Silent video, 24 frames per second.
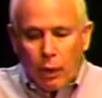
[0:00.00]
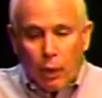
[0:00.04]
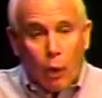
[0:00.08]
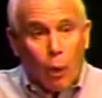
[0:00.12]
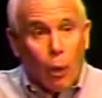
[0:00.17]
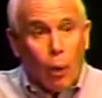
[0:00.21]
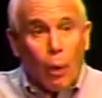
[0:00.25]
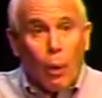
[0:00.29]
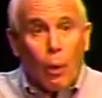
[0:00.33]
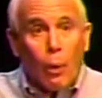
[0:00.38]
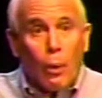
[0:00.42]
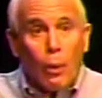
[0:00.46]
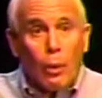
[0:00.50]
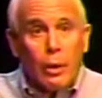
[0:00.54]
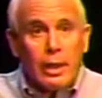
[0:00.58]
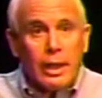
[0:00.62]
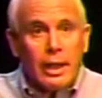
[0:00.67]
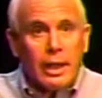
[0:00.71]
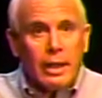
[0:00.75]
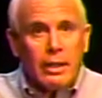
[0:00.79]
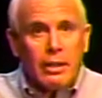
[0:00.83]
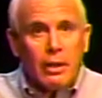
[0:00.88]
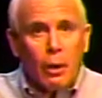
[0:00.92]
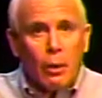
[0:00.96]

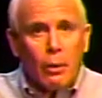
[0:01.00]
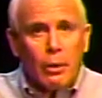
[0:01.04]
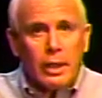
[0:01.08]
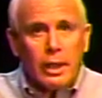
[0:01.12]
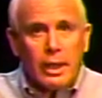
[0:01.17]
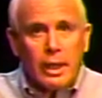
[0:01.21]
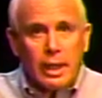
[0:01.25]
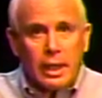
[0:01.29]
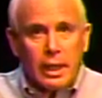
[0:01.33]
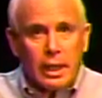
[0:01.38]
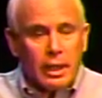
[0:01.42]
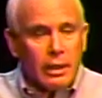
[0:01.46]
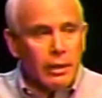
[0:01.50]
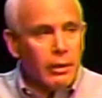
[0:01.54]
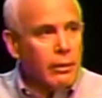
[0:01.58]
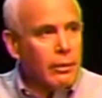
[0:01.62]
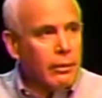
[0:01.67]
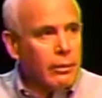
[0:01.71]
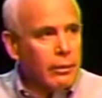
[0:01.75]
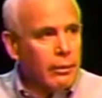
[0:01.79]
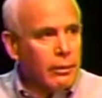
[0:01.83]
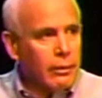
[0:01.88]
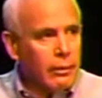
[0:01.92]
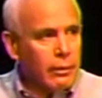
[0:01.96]
Okie dokie.
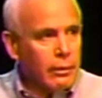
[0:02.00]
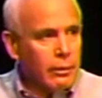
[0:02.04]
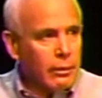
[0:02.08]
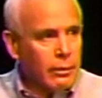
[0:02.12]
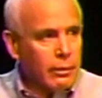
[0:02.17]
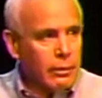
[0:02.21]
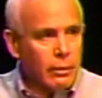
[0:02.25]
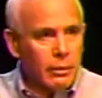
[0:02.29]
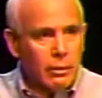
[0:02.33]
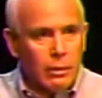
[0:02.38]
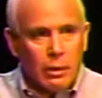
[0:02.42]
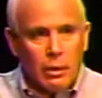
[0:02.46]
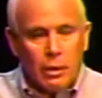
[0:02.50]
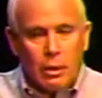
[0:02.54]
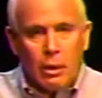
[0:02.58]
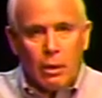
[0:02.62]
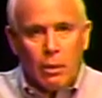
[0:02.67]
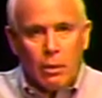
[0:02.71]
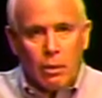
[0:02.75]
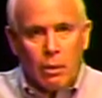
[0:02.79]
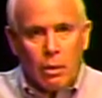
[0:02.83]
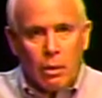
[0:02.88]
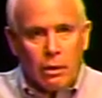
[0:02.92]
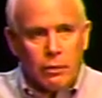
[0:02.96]

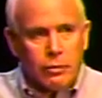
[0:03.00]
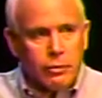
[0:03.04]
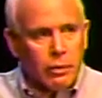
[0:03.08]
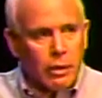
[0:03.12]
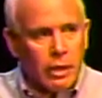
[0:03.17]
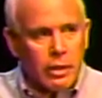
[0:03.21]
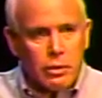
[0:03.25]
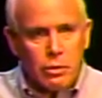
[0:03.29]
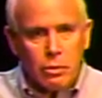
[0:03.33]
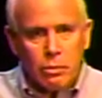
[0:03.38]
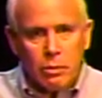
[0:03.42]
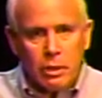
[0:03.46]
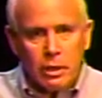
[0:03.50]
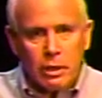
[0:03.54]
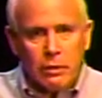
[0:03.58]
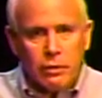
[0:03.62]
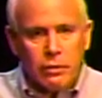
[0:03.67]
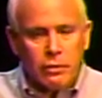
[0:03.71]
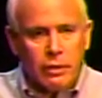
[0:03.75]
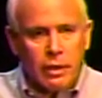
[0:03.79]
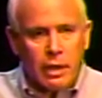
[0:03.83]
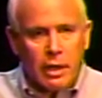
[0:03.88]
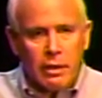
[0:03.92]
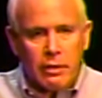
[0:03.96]
Also, I do want to
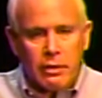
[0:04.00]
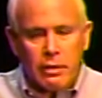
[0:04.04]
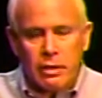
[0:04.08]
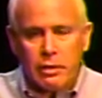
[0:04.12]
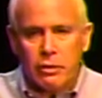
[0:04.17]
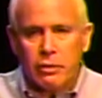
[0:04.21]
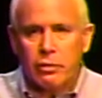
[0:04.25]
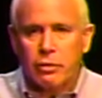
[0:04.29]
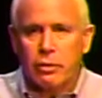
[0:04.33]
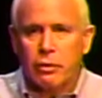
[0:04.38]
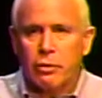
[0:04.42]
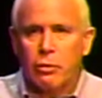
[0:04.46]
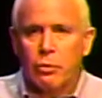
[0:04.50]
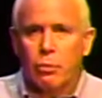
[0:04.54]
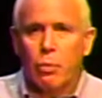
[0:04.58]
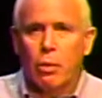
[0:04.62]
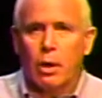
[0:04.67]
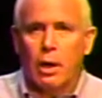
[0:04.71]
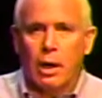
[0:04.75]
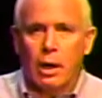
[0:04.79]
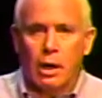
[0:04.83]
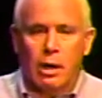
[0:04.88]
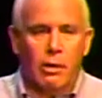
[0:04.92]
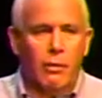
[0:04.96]
say this as
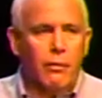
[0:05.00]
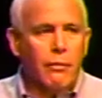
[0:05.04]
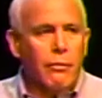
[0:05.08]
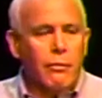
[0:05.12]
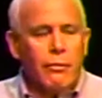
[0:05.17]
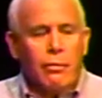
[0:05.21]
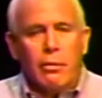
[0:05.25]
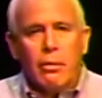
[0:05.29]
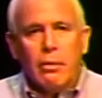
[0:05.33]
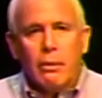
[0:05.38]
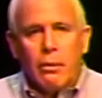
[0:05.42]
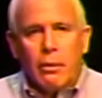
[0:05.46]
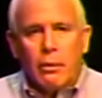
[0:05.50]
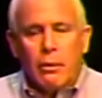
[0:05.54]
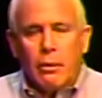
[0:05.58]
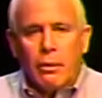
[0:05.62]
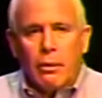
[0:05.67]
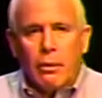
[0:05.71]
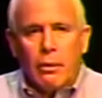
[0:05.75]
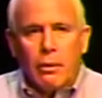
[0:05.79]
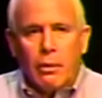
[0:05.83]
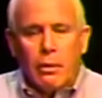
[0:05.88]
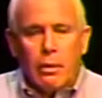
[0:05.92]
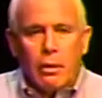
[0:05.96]
well.
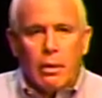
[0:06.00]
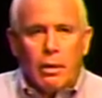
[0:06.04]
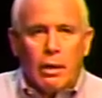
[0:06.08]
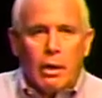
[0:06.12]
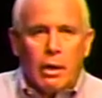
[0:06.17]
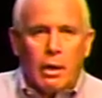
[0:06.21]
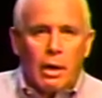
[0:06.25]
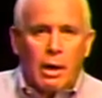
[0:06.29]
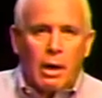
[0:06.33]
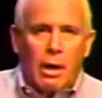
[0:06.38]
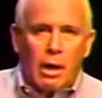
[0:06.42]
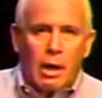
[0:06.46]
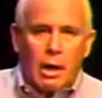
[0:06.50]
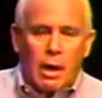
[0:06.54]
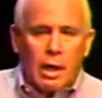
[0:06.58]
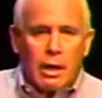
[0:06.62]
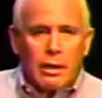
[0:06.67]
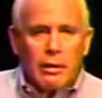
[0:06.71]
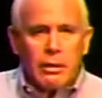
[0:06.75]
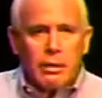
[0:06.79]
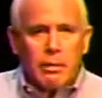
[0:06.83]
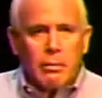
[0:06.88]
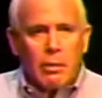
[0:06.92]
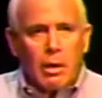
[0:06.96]

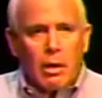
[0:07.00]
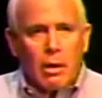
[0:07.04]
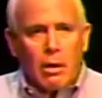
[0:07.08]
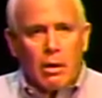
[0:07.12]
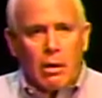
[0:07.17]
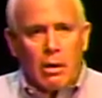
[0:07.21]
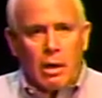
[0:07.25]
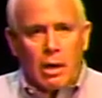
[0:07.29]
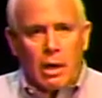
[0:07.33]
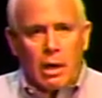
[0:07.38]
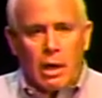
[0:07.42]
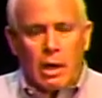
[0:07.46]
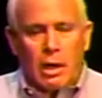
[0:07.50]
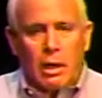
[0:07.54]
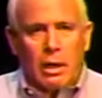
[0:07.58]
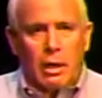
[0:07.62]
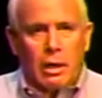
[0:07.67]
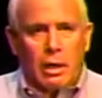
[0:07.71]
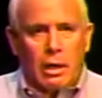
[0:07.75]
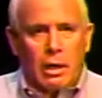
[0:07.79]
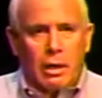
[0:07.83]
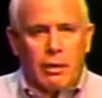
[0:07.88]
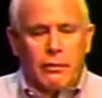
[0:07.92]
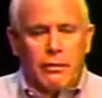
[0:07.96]
On our,
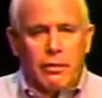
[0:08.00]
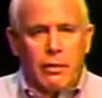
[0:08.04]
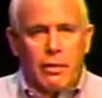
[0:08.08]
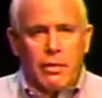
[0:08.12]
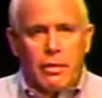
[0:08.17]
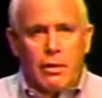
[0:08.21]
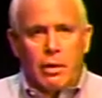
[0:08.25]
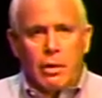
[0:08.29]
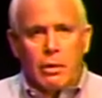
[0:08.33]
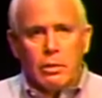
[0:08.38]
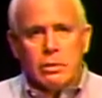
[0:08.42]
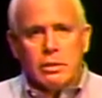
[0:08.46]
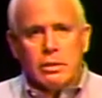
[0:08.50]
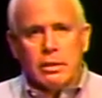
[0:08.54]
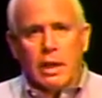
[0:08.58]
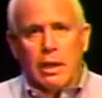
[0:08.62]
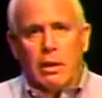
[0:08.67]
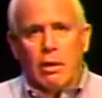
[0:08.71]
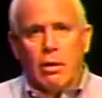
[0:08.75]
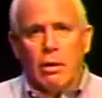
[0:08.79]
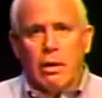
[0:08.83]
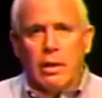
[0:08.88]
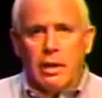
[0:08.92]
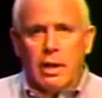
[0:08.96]
for those
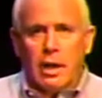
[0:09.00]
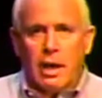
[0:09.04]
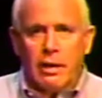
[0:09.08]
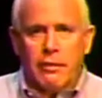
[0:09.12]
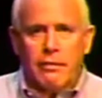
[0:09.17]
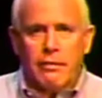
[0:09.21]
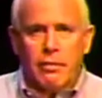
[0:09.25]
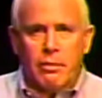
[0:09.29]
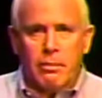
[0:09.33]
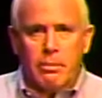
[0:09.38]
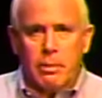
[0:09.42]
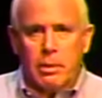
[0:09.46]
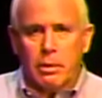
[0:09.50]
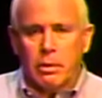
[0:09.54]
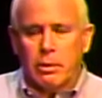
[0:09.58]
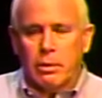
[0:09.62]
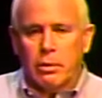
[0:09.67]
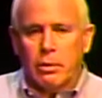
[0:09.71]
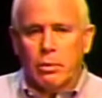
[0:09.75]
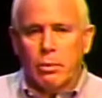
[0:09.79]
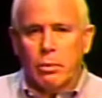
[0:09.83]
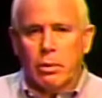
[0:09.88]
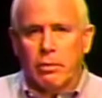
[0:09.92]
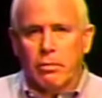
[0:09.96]
that are not
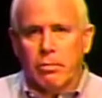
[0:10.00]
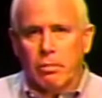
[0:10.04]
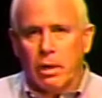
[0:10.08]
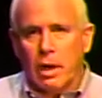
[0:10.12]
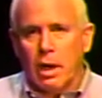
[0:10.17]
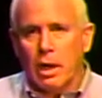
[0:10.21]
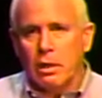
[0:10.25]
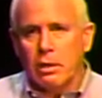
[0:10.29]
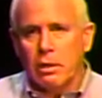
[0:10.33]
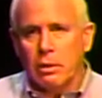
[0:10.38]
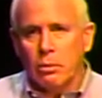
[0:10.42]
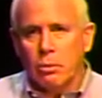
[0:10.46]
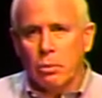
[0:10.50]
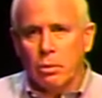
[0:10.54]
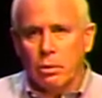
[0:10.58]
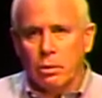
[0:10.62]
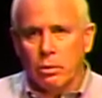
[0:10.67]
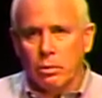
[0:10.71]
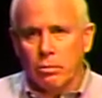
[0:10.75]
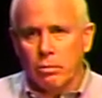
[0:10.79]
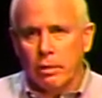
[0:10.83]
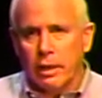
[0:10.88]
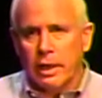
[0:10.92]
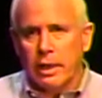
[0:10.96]
familiar with Rockland
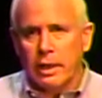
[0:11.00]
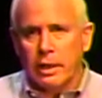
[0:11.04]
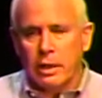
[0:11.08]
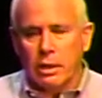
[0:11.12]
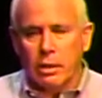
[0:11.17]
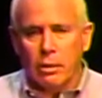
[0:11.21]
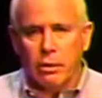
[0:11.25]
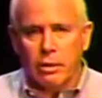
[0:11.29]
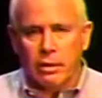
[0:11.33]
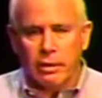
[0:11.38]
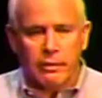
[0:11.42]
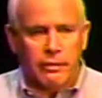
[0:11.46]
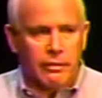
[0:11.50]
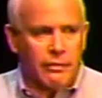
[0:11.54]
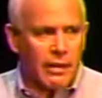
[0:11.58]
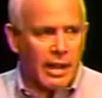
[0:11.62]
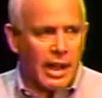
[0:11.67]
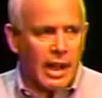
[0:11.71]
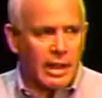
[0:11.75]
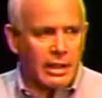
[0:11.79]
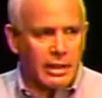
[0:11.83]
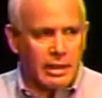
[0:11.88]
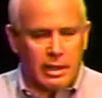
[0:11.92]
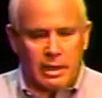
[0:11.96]
World Radio and the
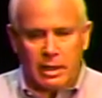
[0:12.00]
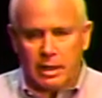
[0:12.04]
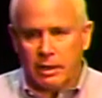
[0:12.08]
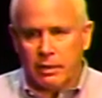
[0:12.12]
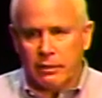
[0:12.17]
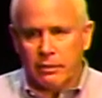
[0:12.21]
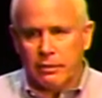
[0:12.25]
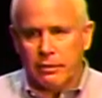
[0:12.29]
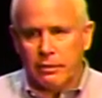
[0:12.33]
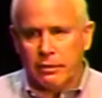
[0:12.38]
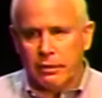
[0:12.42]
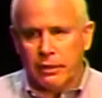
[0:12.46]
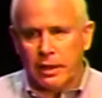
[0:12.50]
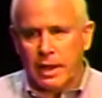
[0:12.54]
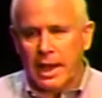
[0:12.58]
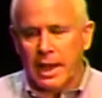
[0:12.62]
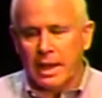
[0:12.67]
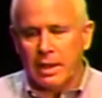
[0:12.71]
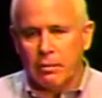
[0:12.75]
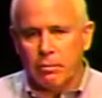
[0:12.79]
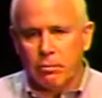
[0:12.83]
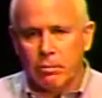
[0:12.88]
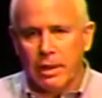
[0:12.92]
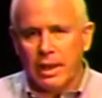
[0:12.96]
fact that I've
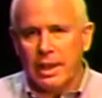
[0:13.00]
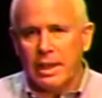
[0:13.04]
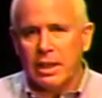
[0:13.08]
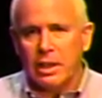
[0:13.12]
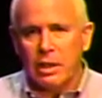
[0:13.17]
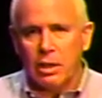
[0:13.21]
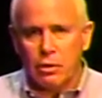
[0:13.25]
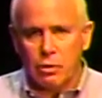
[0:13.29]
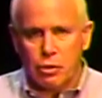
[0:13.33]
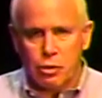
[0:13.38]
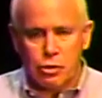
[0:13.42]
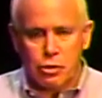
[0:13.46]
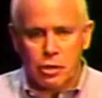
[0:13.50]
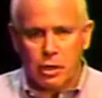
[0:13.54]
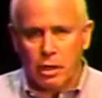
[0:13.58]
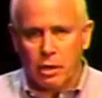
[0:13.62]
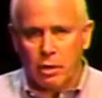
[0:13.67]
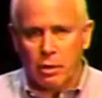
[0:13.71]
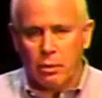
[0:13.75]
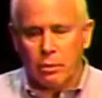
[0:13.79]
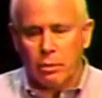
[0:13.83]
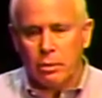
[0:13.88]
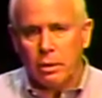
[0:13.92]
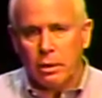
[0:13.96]
had a radio
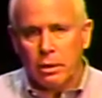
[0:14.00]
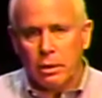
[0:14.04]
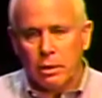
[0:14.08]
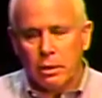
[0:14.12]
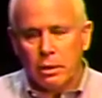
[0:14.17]
show